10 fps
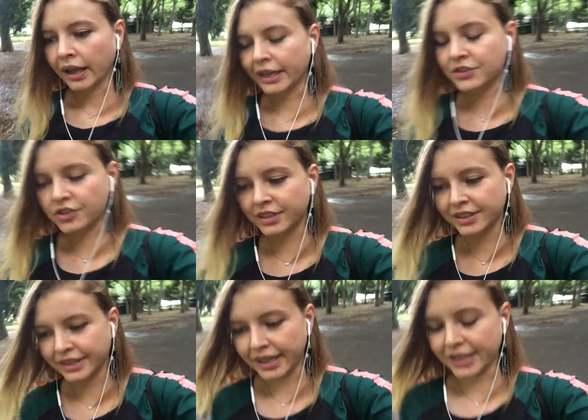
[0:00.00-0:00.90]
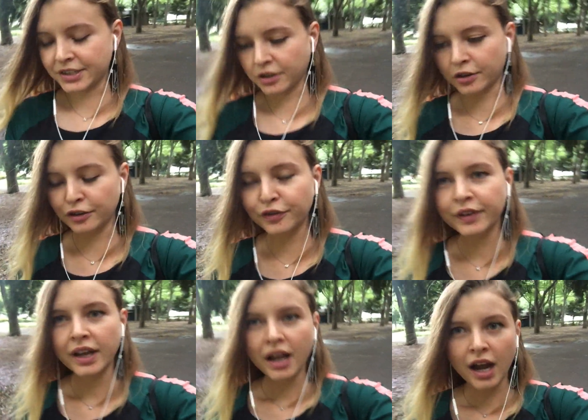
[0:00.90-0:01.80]
entered the S-curve,
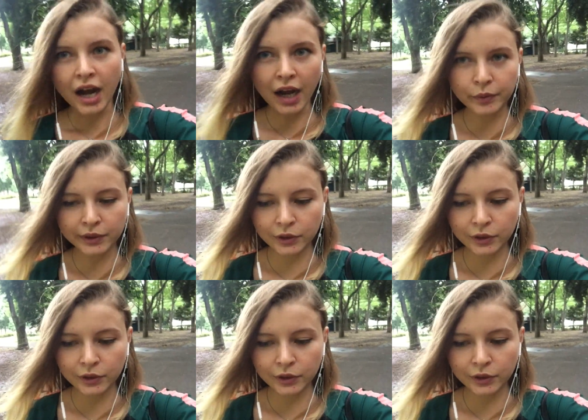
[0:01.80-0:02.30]
I would